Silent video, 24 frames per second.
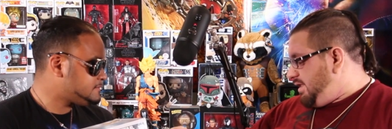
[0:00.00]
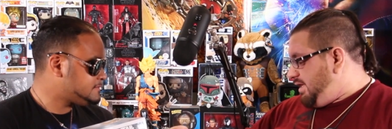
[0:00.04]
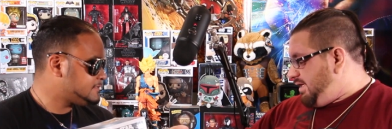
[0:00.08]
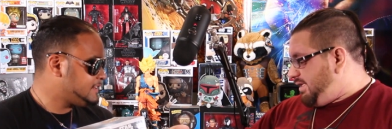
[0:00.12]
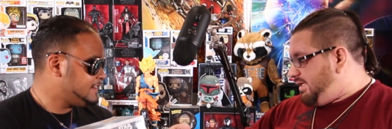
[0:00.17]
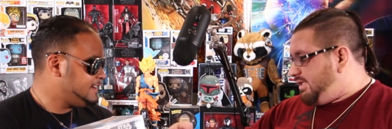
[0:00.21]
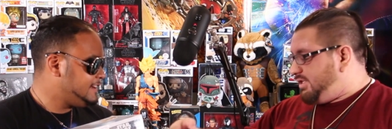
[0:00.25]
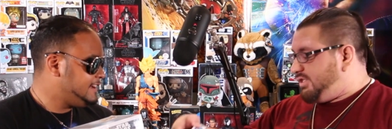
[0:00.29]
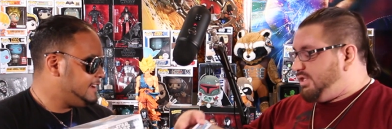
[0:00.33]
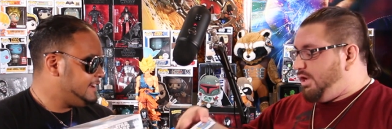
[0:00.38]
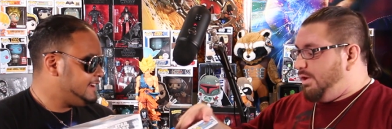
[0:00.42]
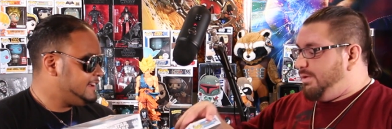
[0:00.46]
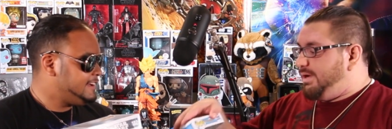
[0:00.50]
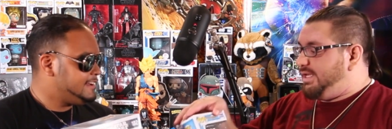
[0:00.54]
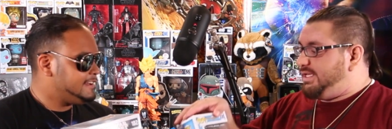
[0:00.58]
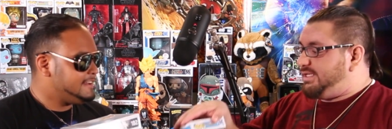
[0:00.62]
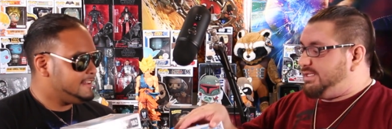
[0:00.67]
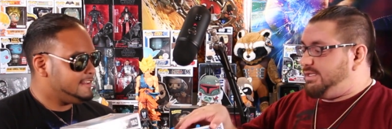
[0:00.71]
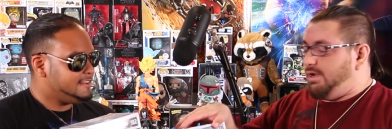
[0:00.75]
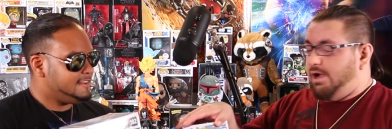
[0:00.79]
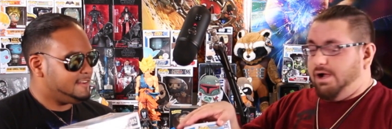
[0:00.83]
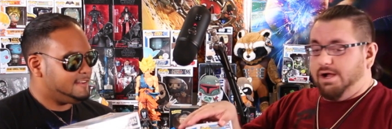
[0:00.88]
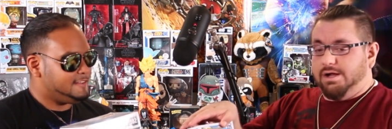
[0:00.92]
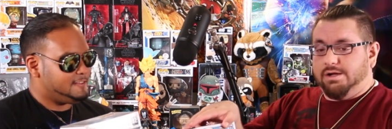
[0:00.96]
Speaker 1: This, is Tony
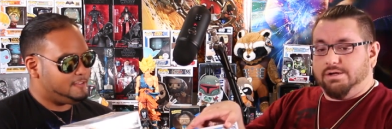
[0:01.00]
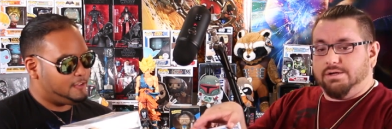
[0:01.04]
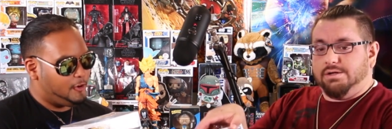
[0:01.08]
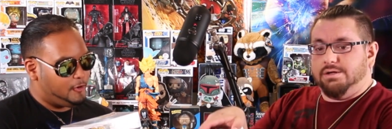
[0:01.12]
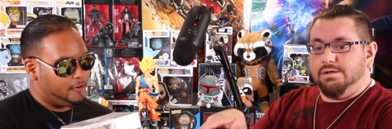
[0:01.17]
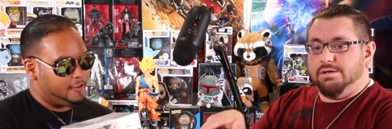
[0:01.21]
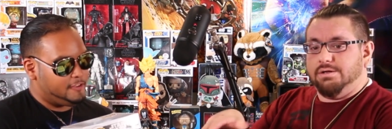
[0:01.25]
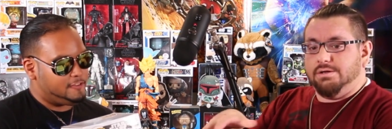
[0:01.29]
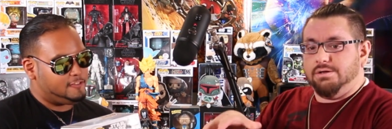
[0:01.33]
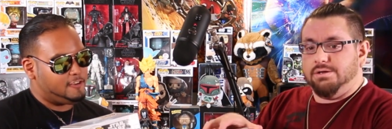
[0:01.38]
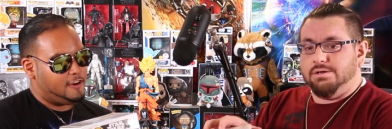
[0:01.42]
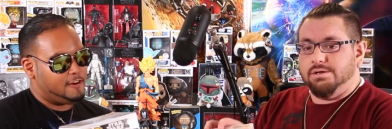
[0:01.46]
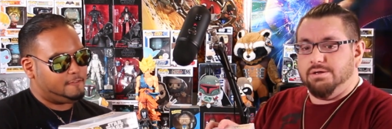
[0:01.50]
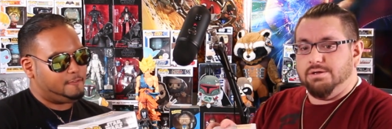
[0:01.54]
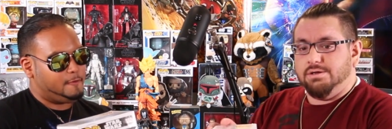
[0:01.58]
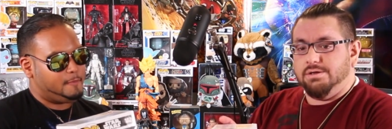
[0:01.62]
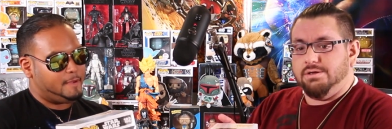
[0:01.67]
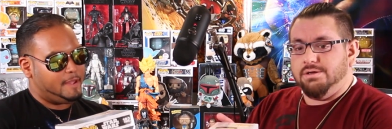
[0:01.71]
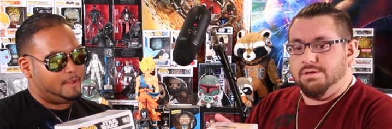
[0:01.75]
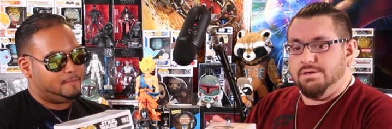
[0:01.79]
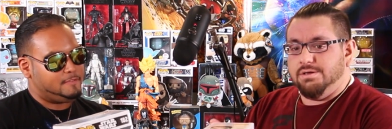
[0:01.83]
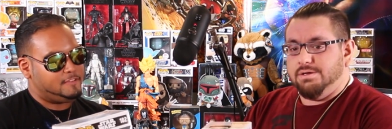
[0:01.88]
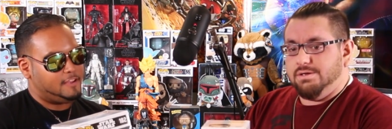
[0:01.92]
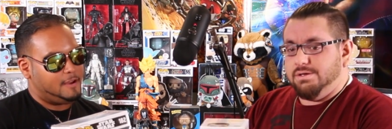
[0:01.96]
Stark. Tony Stark
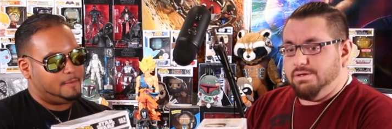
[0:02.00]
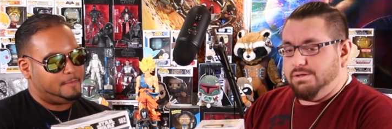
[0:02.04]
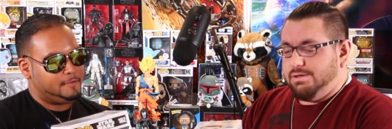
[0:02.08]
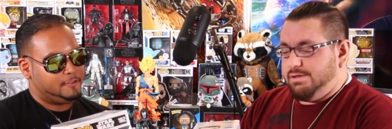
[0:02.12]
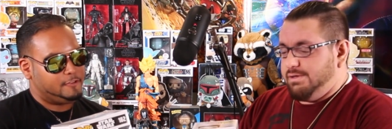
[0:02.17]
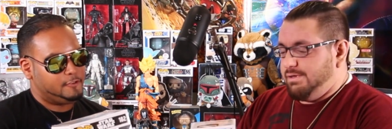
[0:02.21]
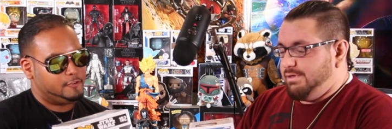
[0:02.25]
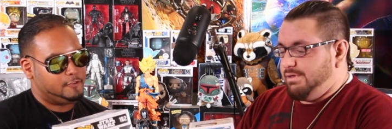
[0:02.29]
from GameStop